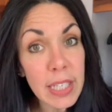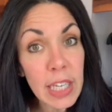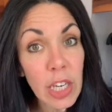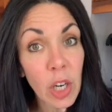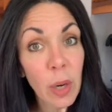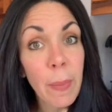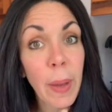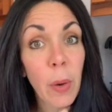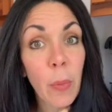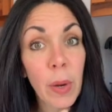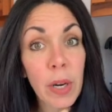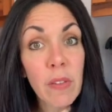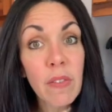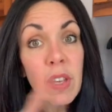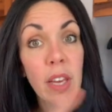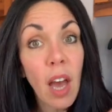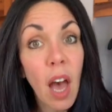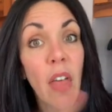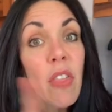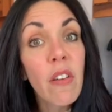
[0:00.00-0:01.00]
here by one of
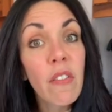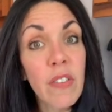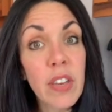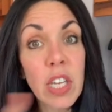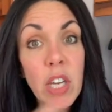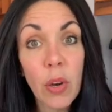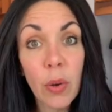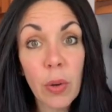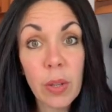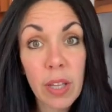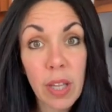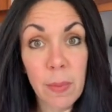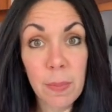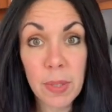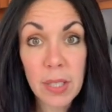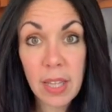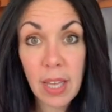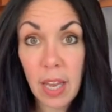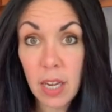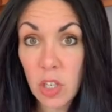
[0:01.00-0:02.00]
the other video clips
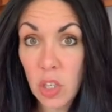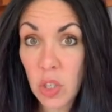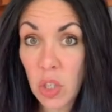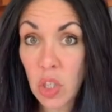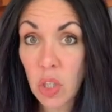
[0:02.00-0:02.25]
that